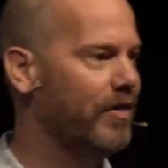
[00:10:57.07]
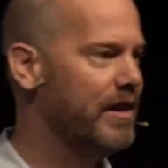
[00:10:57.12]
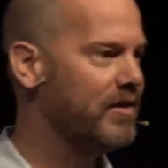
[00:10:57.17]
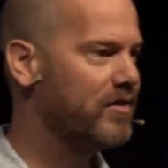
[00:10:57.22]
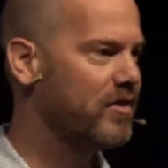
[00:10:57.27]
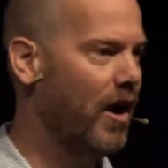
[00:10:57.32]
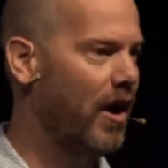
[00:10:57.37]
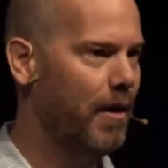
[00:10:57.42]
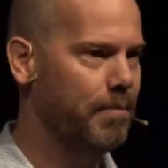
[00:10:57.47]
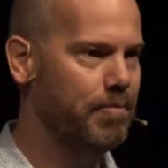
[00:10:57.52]
on
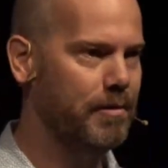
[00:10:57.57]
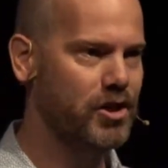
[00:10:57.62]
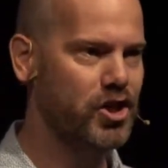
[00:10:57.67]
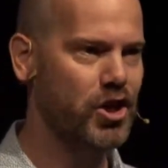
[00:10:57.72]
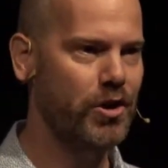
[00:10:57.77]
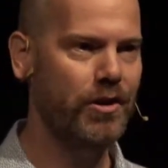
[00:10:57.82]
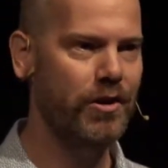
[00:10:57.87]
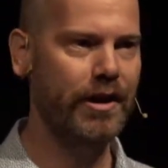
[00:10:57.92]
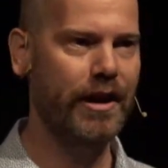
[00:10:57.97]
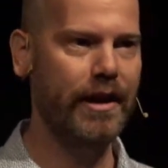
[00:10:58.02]
this
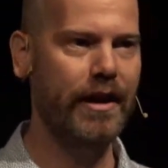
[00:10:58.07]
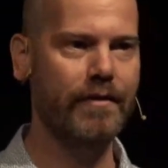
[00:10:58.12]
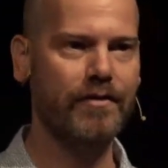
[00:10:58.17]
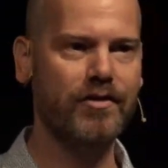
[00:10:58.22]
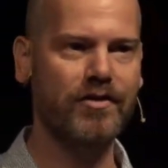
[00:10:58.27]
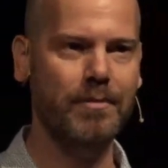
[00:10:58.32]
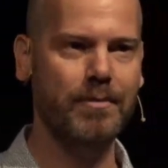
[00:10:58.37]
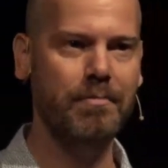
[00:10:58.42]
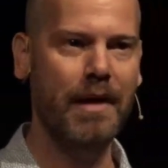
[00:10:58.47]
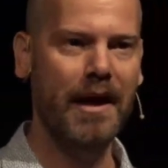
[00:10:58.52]
opportunity of
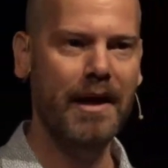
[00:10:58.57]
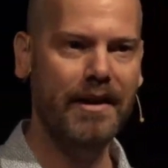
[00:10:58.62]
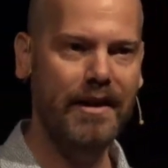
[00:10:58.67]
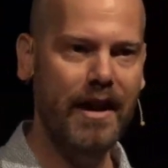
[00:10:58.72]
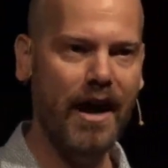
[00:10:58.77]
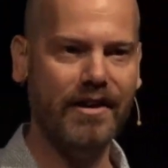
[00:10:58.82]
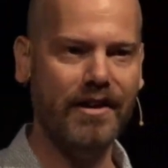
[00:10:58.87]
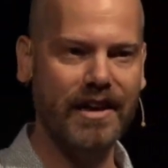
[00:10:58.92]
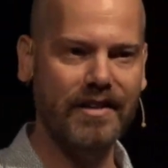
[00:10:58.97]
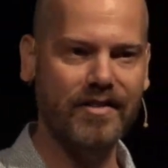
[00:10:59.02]
some
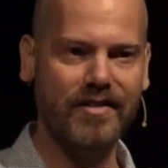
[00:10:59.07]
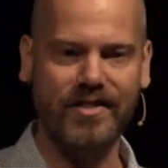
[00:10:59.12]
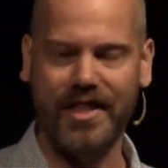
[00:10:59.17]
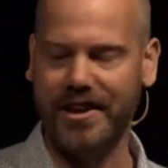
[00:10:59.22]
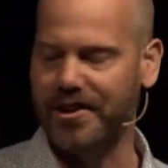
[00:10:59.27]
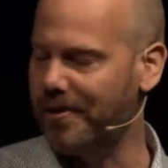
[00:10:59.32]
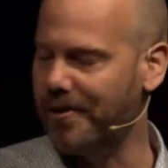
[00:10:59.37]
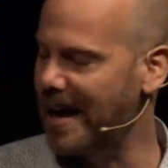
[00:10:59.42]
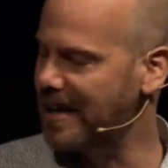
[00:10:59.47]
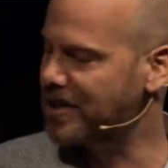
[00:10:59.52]
nuggets
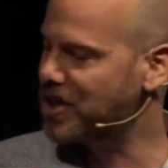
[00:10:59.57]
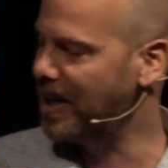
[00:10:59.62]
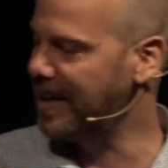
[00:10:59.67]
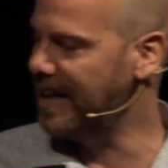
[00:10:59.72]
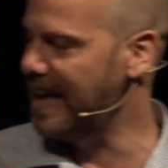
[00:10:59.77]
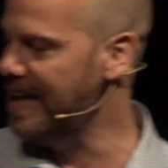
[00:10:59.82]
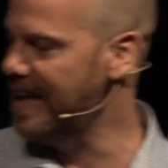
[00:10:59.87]
that are actually